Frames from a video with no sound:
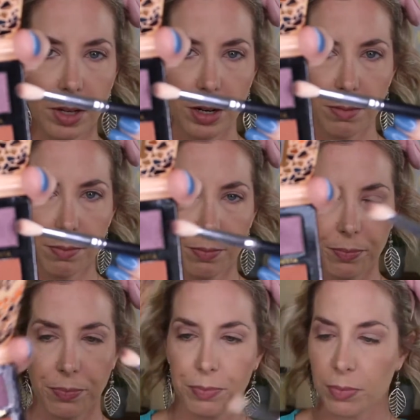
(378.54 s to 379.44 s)
here.
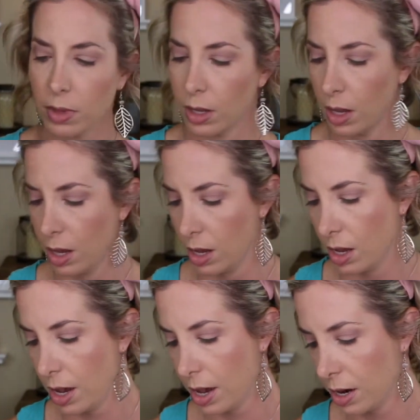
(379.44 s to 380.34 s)

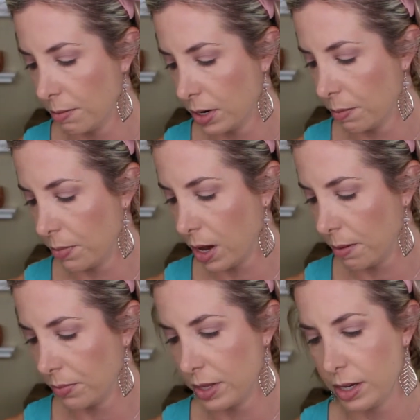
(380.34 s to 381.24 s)
And I'm gonna
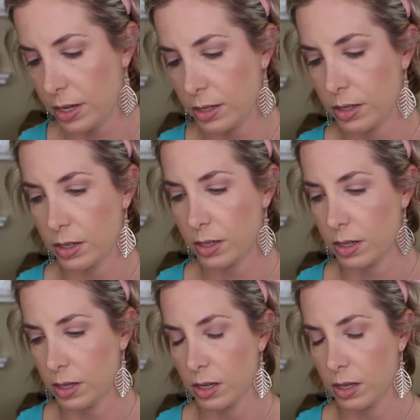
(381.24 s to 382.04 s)
pop this